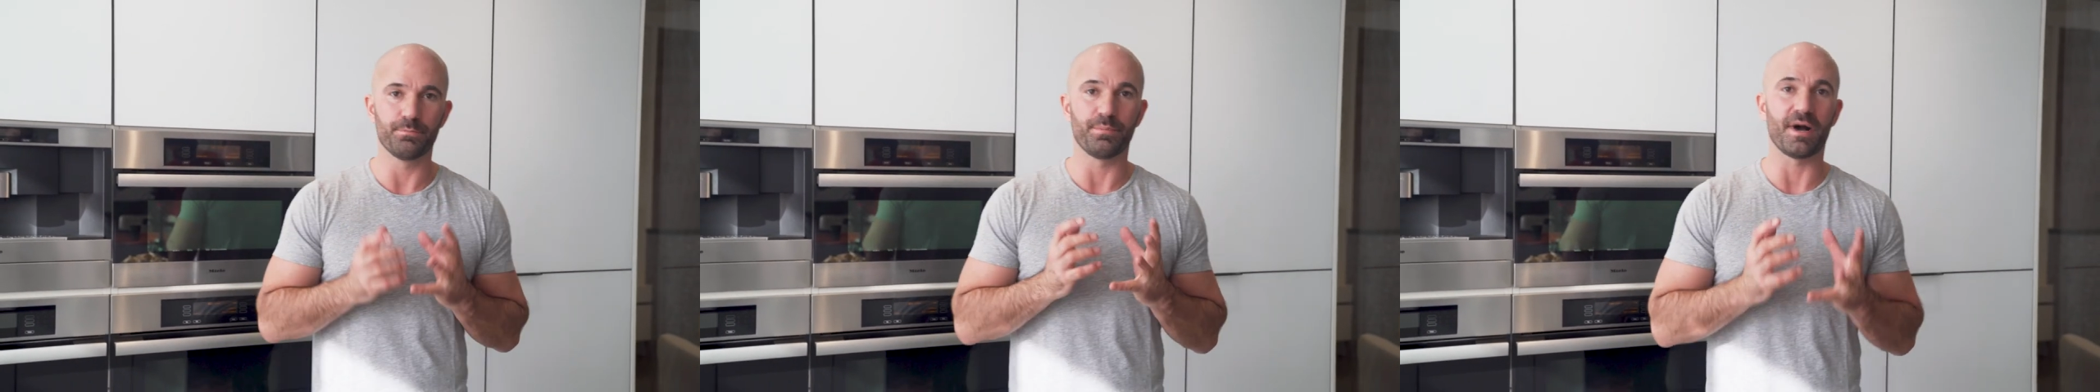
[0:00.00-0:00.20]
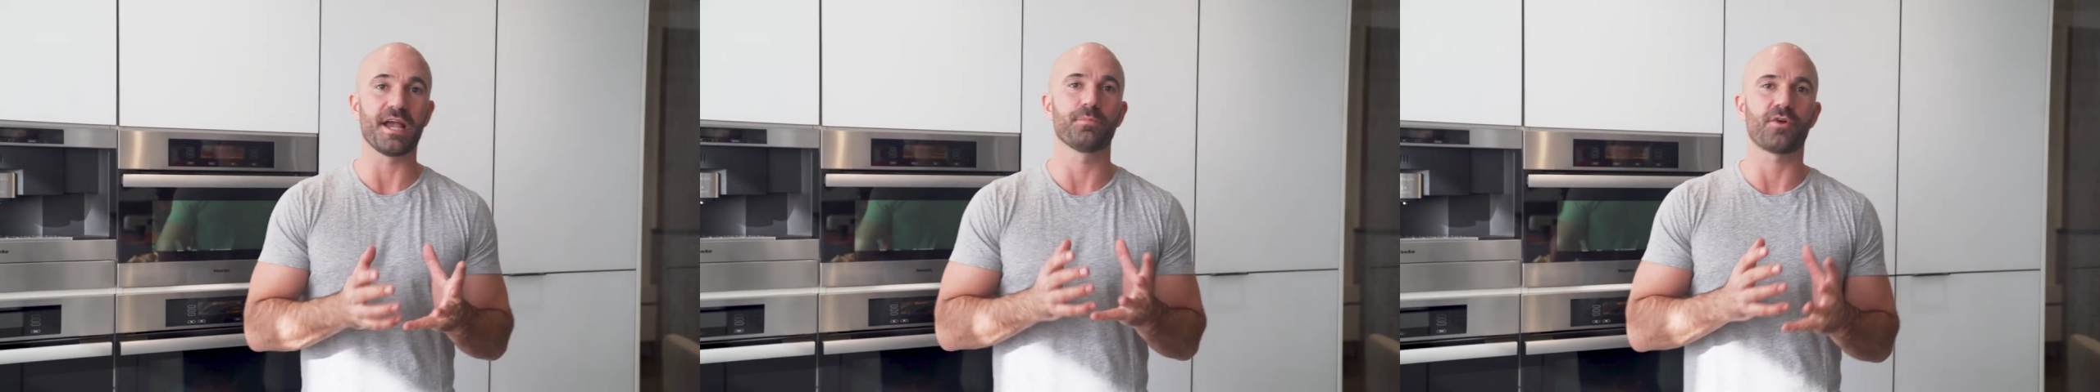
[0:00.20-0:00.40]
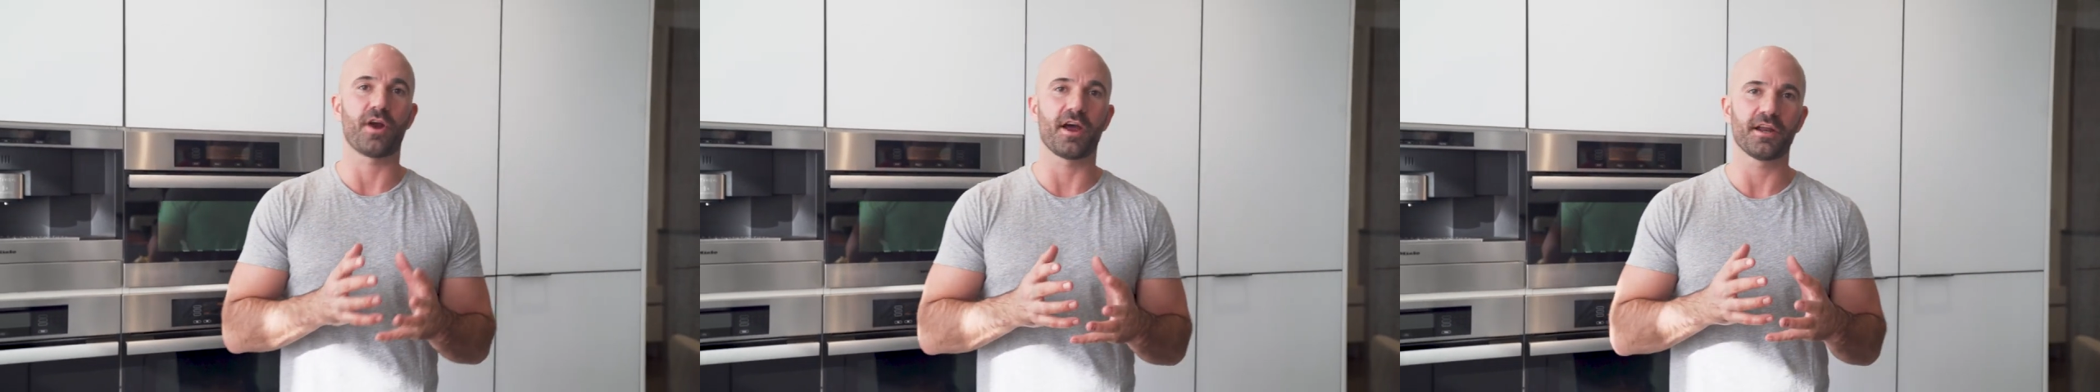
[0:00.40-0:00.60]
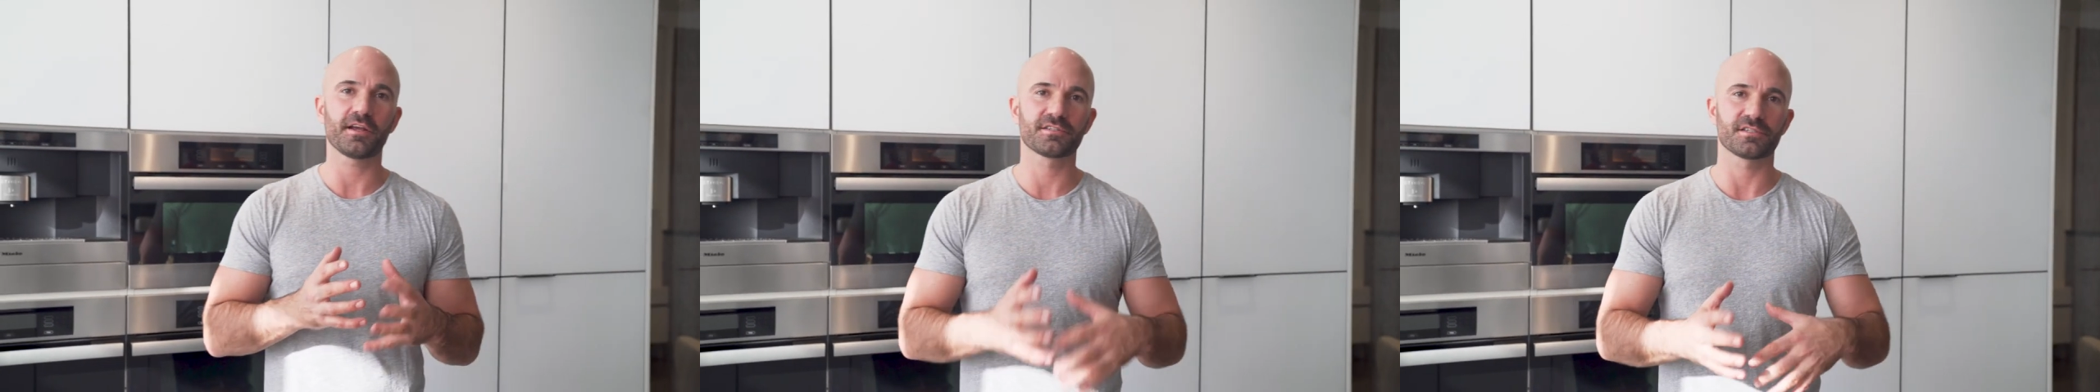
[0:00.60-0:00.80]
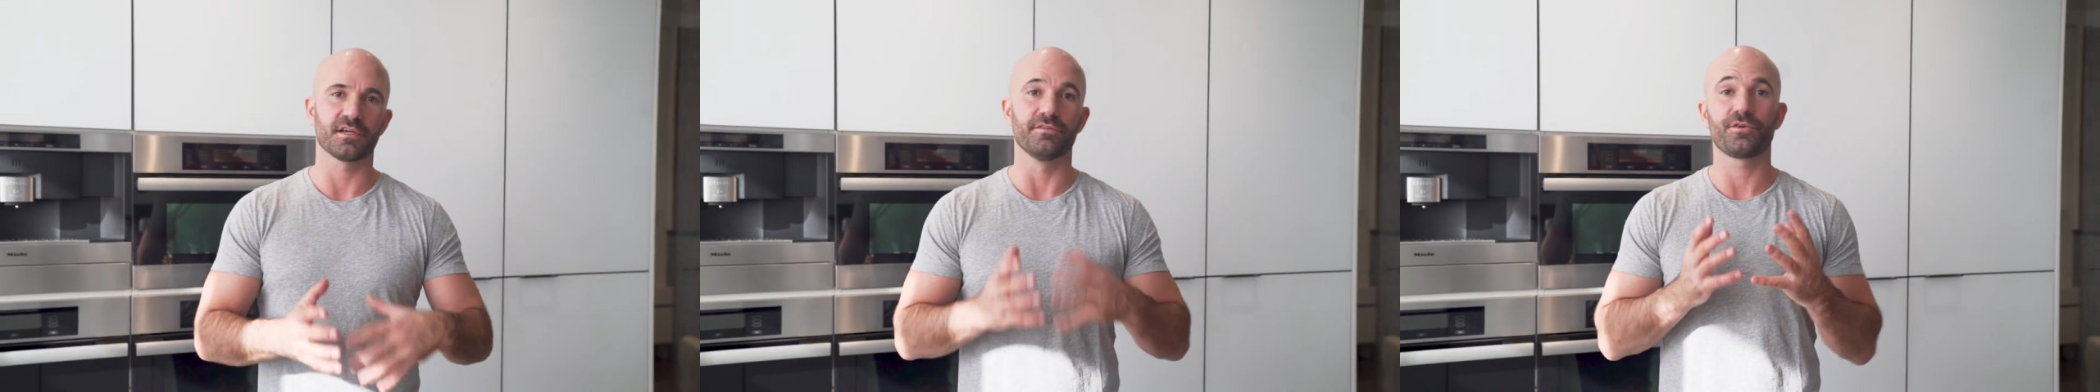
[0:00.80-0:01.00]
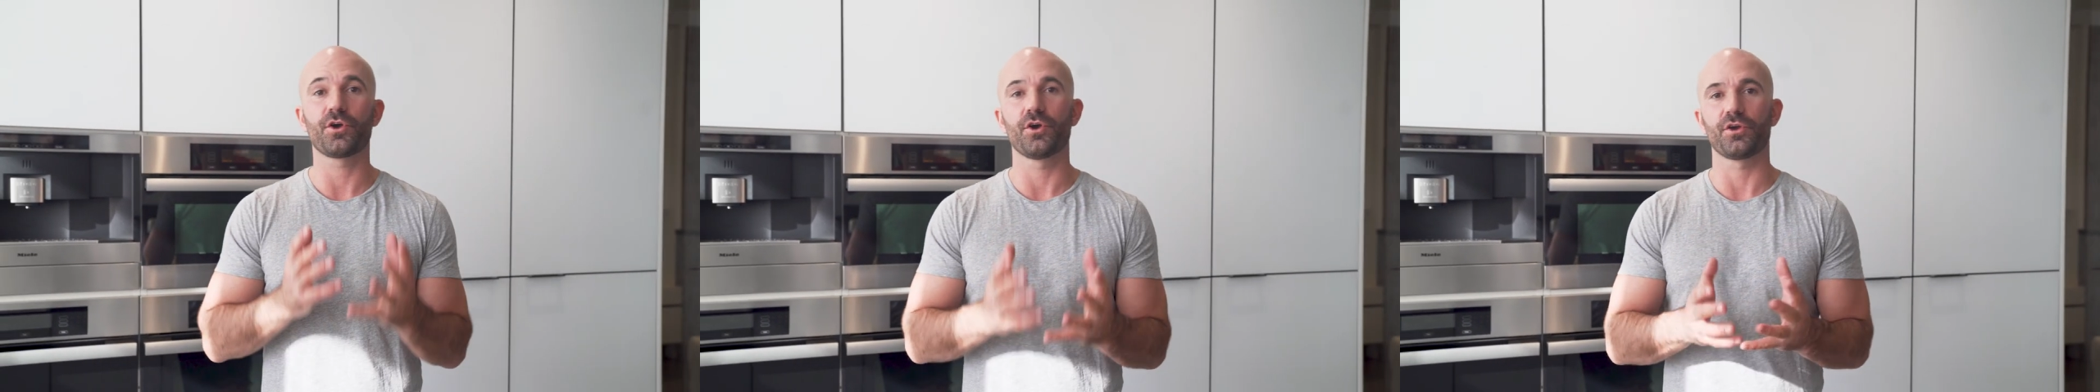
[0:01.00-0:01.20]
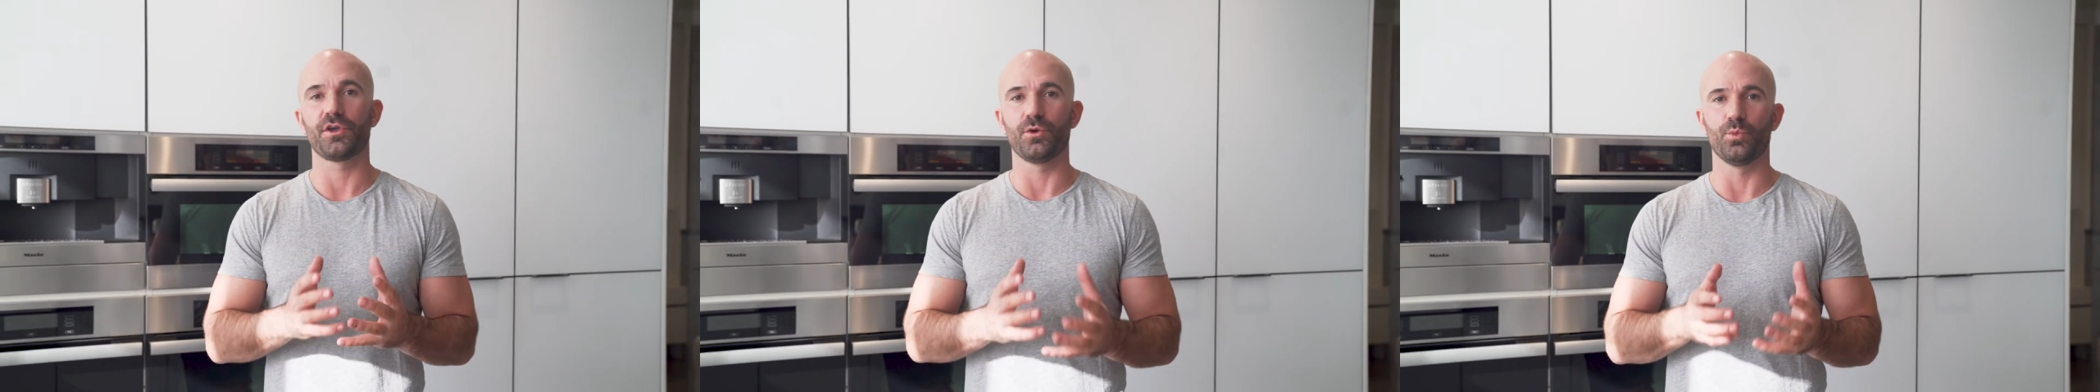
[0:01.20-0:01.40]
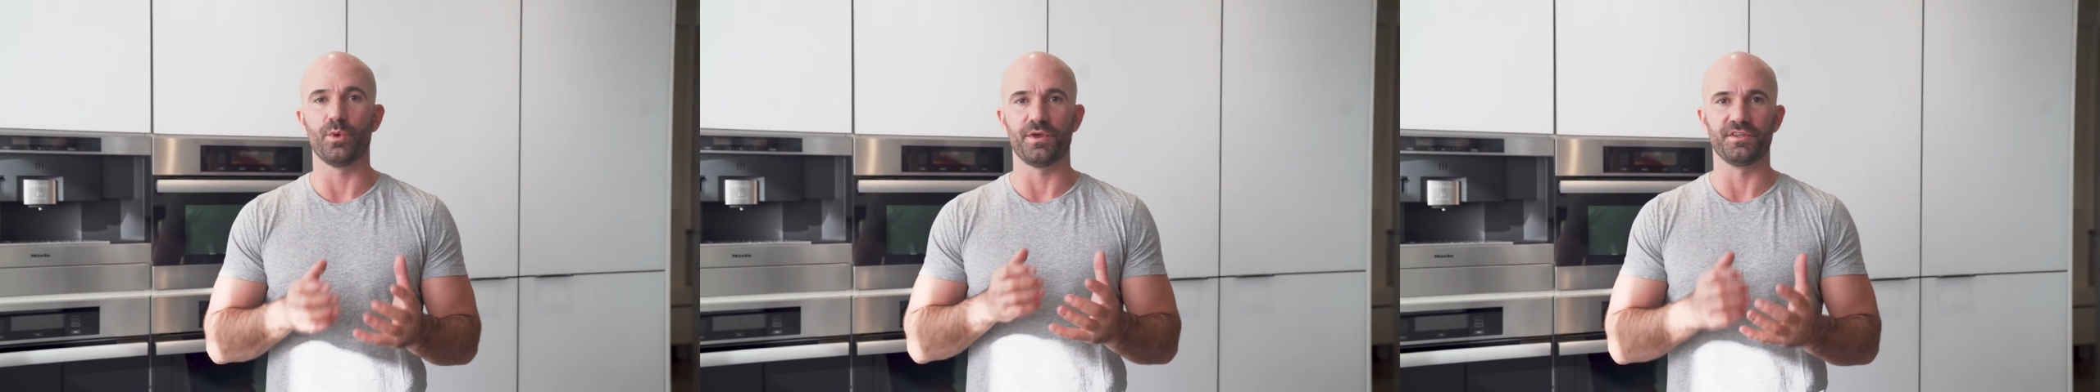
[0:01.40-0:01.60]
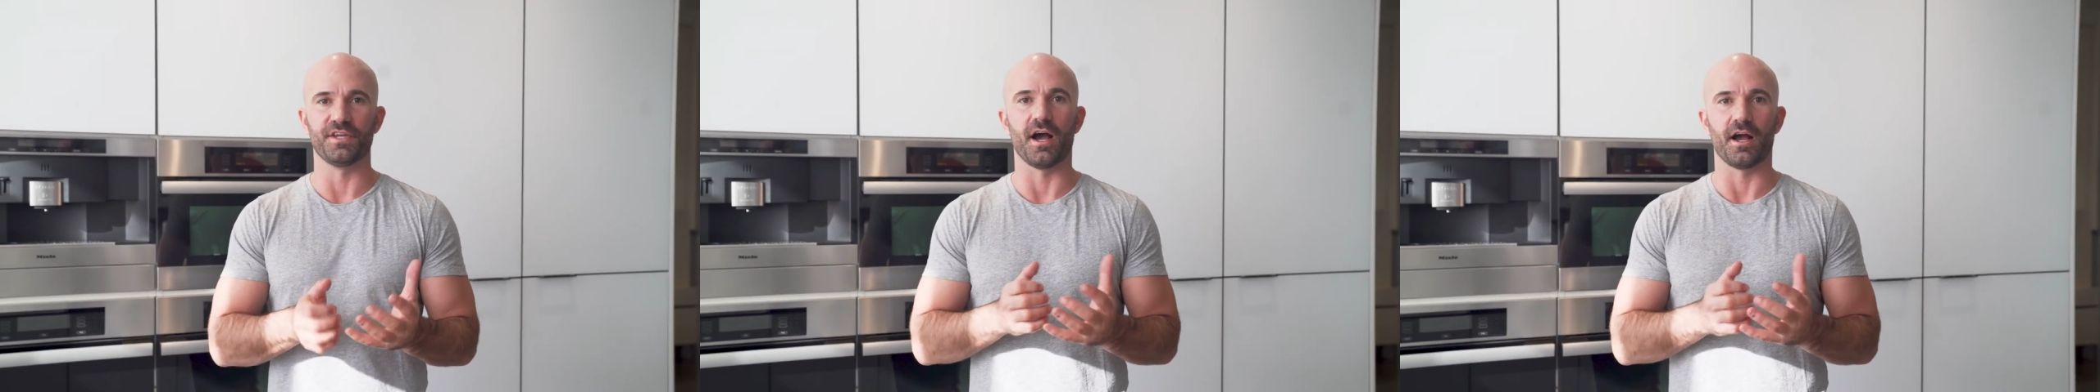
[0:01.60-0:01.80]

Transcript: byproducts of cooking with